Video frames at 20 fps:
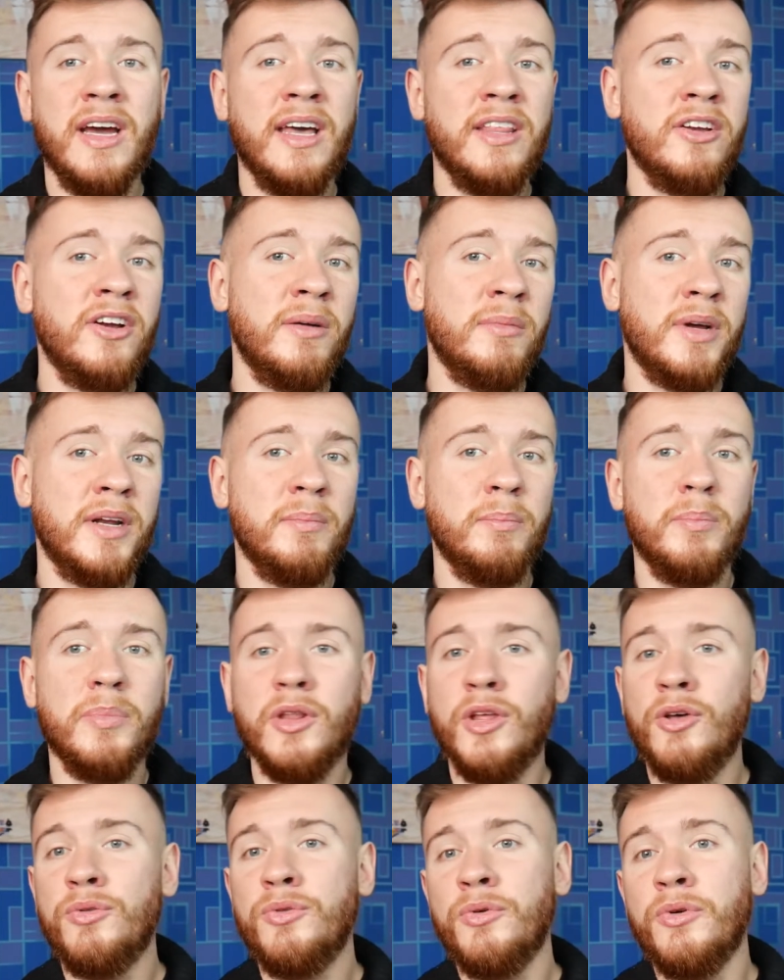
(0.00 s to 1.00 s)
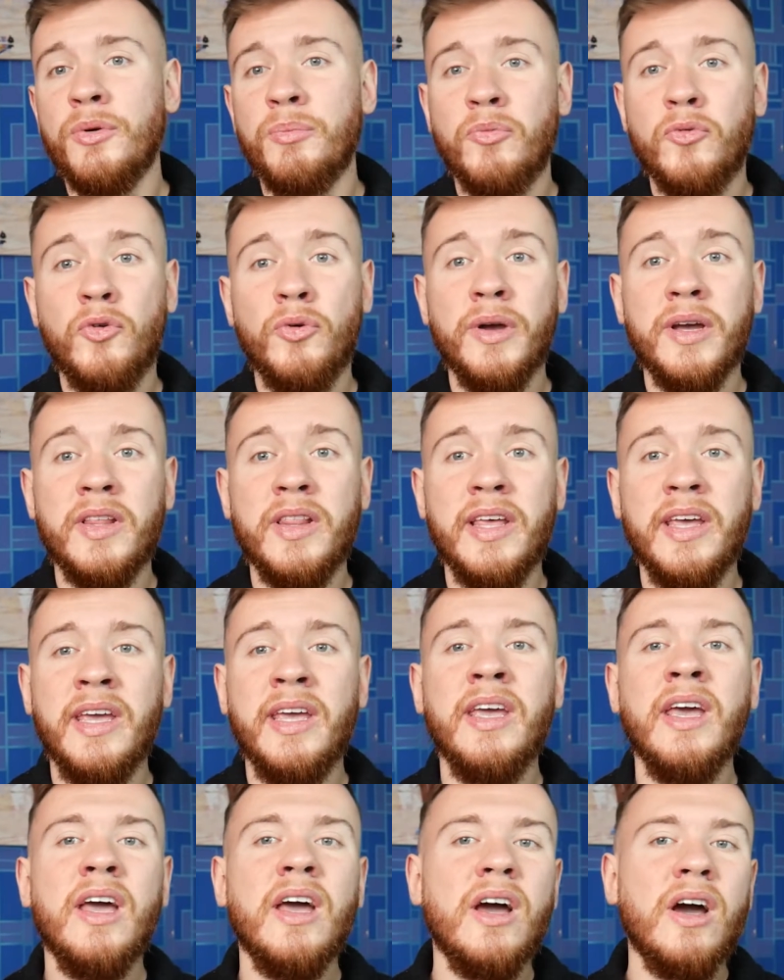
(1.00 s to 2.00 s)
Either I'm going to blow through it
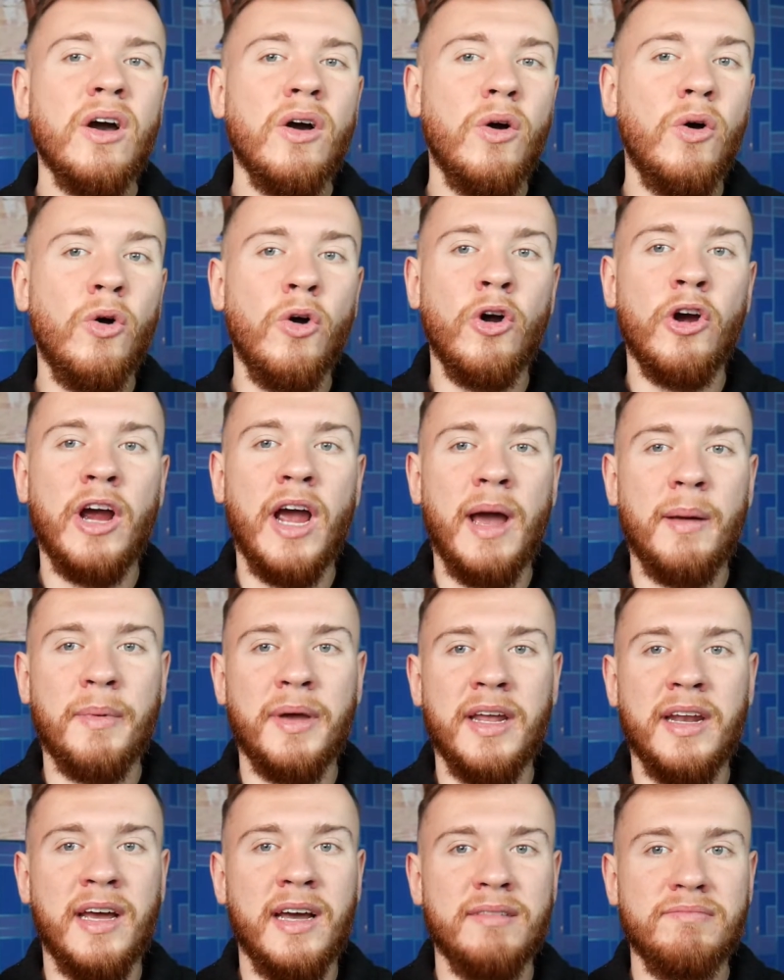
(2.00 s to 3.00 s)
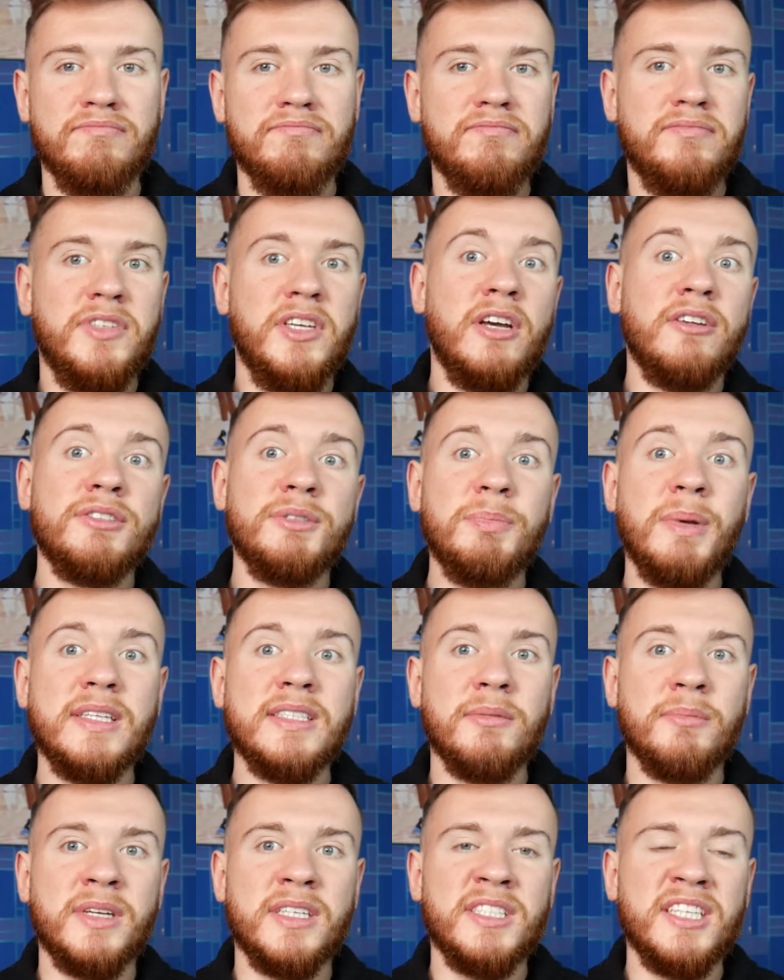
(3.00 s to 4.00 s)
quickly, or I'm going to, spend
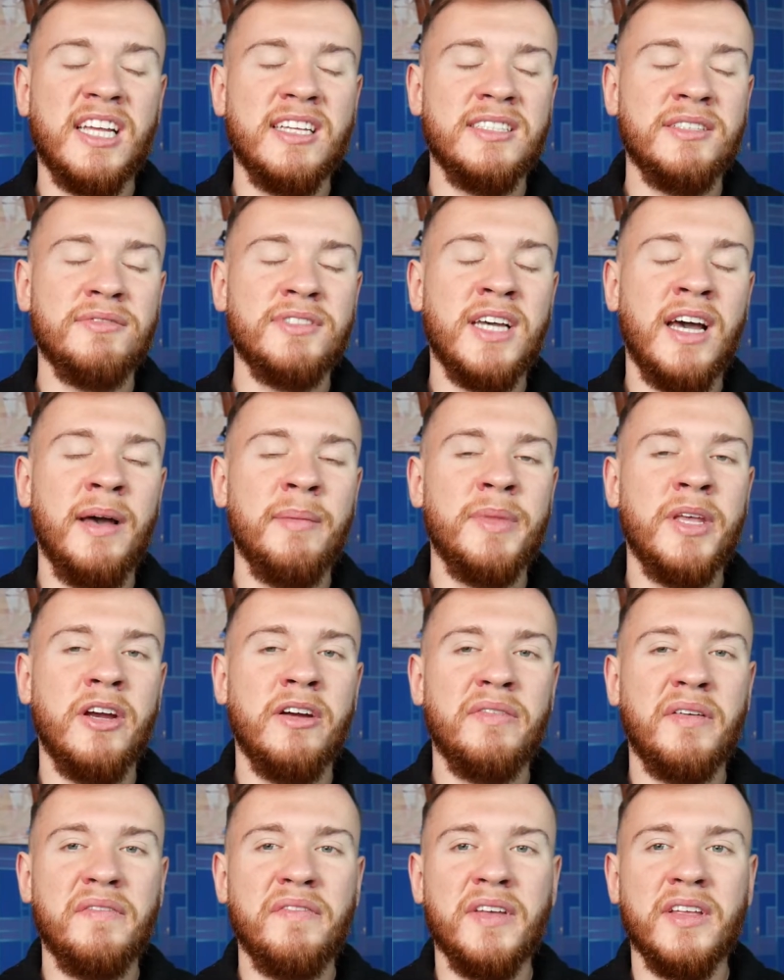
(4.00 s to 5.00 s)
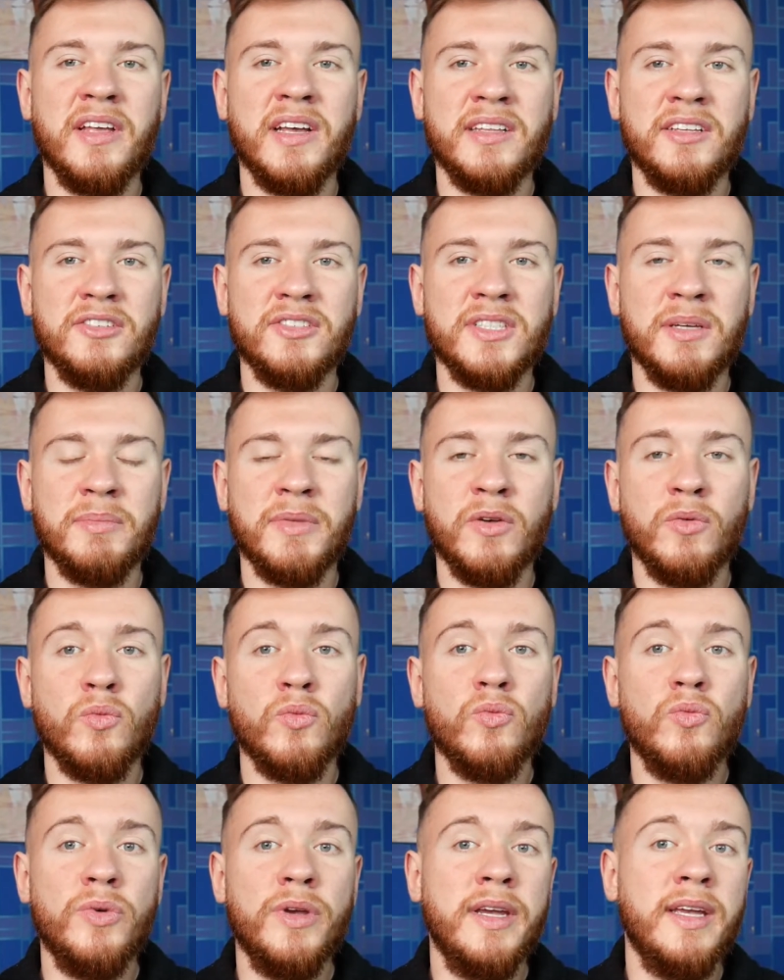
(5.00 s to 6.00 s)
some extensive time there if I feel like there's something
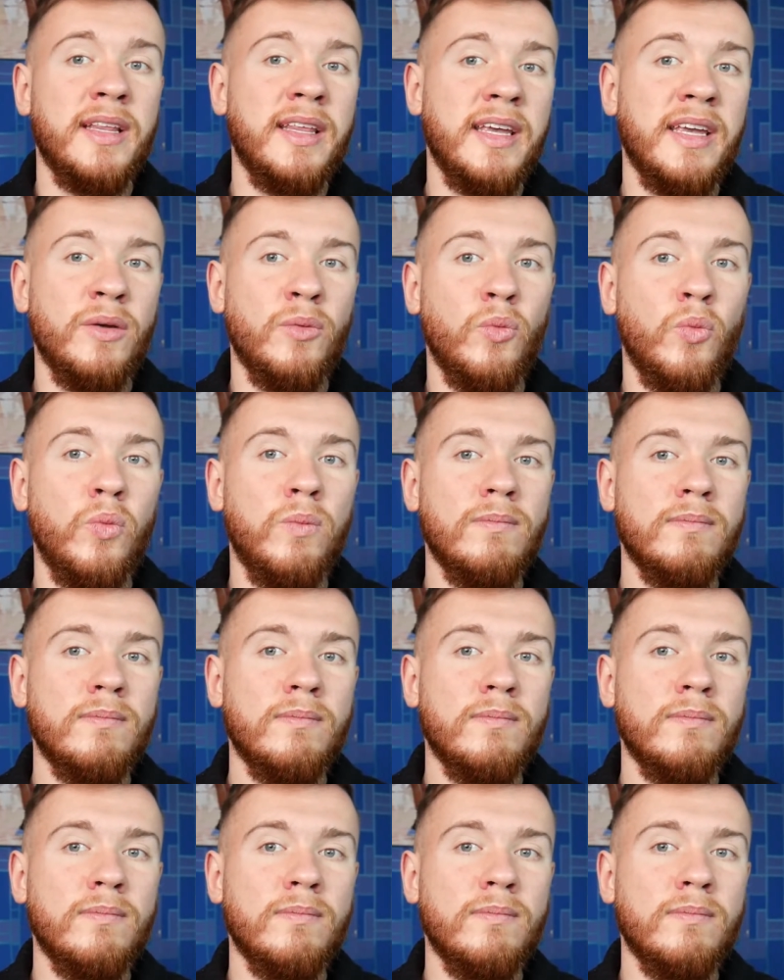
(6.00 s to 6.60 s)
really